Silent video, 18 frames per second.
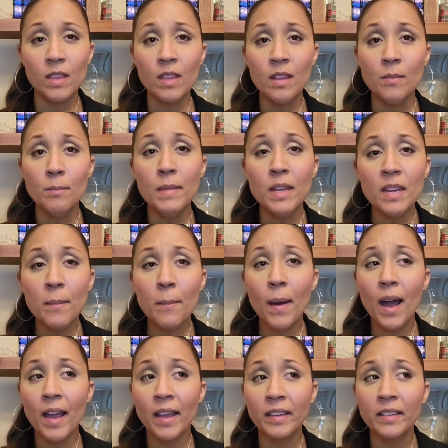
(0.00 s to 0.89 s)

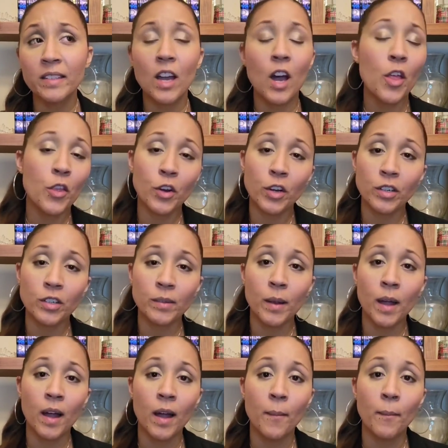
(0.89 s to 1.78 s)
minimize other
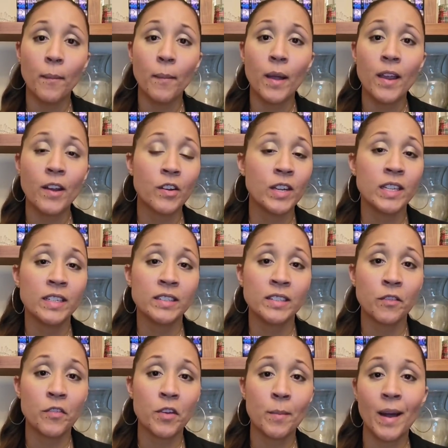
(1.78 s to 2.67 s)
areas
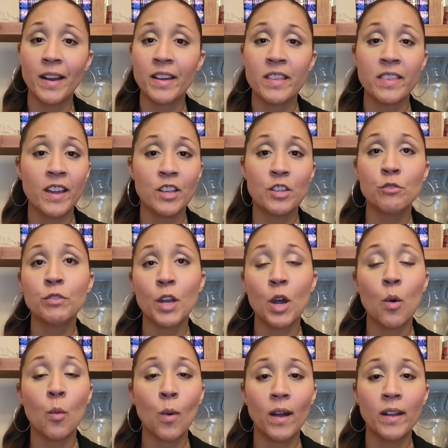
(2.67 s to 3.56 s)
of your body that you
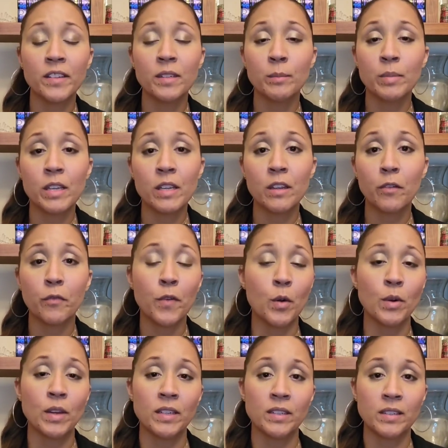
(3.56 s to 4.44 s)
don't want to be
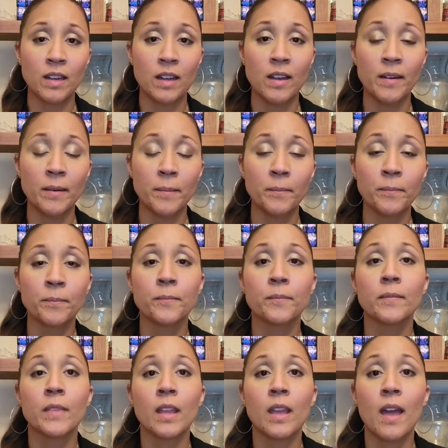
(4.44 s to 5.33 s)
focused on.
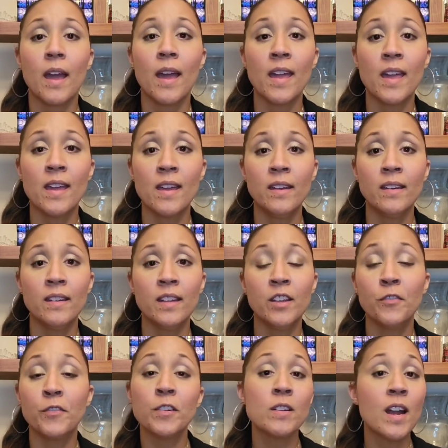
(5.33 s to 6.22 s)
And
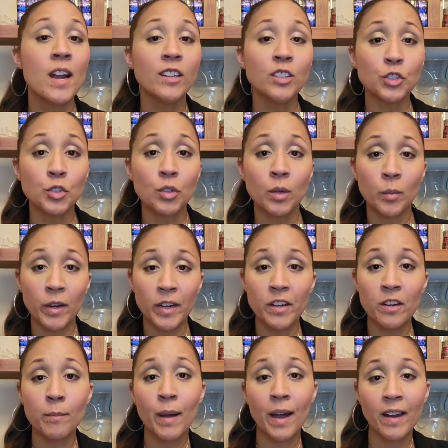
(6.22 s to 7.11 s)
if you're not sure what
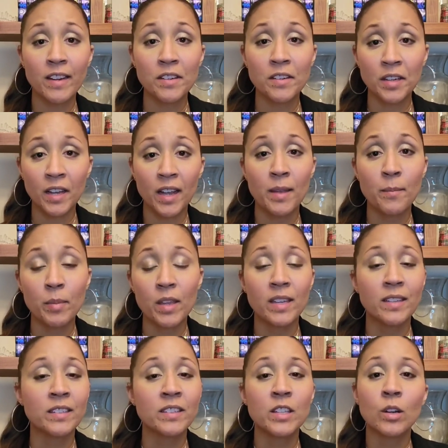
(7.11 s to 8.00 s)
your body type
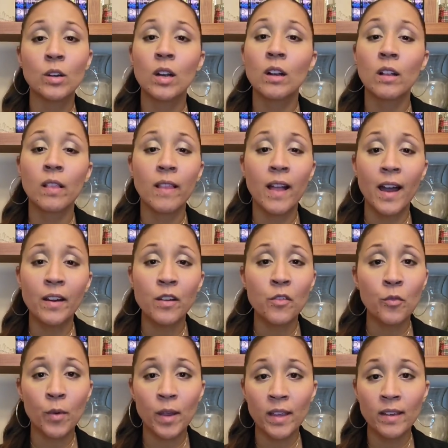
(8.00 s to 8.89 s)
is, there are a lot
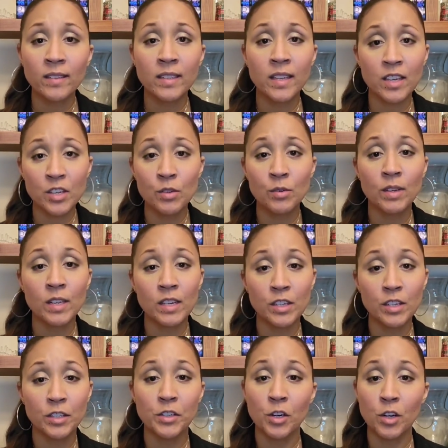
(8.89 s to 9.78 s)
of ways that you can
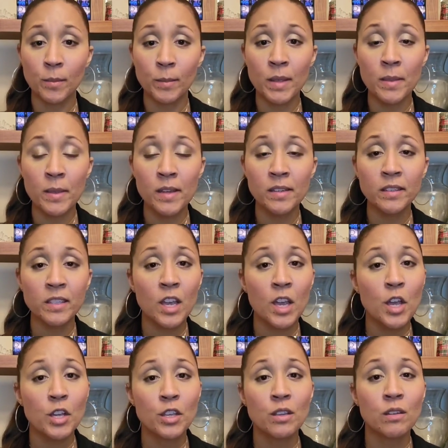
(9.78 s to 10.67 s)
determine this.
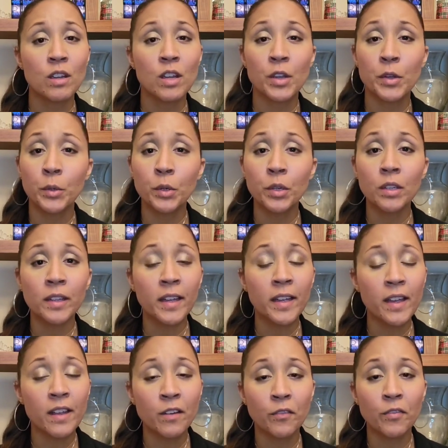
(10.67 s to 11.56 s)
You can Google
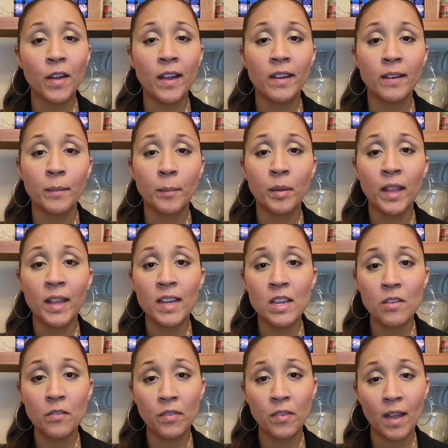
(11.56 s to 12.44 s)
it and find
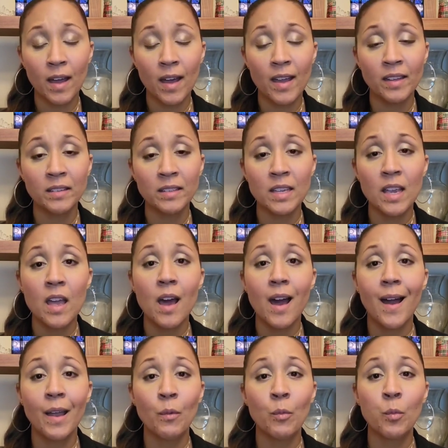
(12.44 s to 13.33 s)
plenty of guides.
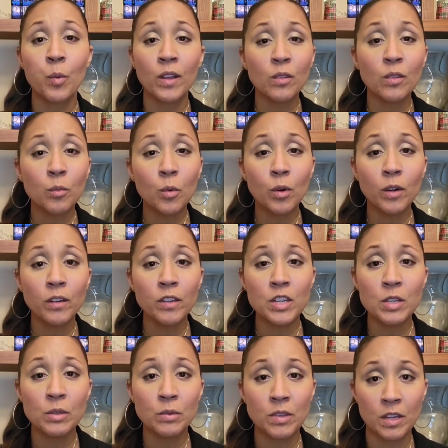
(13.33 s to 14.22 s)
I will warn
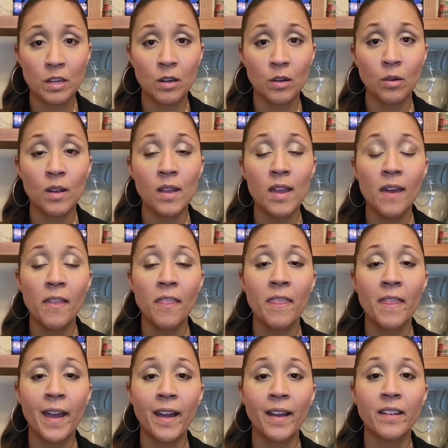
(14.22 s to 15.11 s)
you though
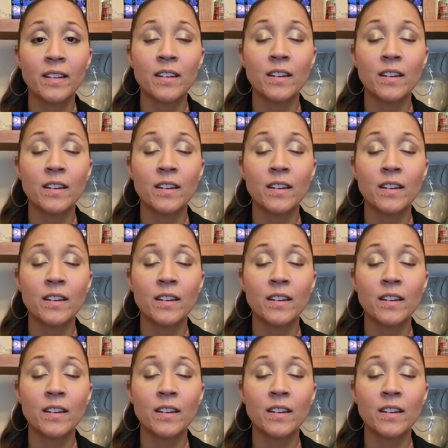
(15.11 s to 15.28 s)
that